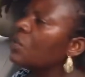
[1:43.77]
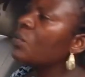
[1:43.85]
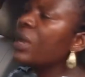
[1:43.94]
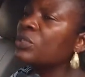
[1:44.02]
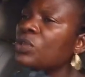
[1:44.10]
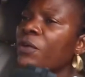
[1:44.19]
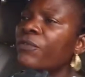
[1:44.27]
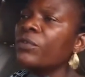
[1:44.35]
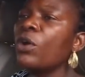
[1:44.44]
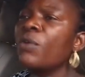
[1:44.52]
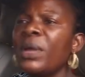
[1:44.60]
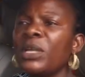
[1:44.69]
We are
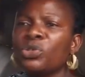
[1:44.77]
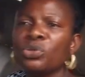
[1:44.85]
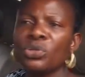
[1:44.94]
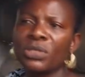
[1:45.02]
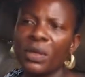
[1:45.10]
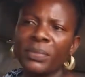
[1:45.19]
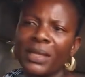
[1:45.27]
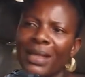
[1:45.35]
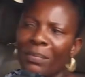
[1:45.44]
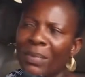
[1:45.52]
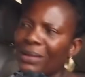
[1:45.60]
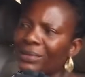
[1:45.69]
suffering. Government should do something
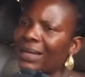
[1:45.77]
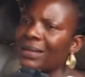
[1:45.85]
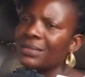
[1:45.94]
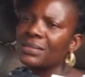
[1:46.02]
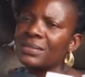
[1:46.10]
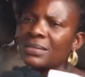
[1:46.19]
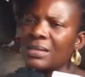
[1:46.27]
about that.